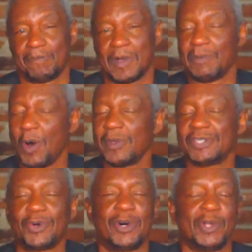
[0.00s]
I'm always
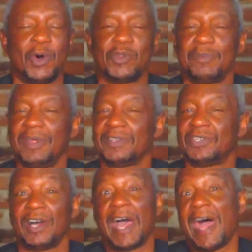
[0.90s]
going home to
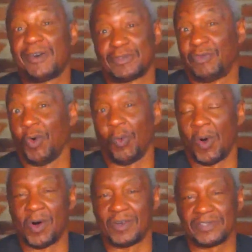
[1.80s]
a house, four
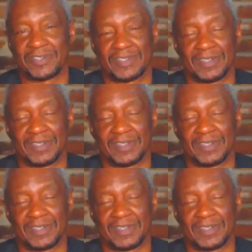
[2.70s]
walls.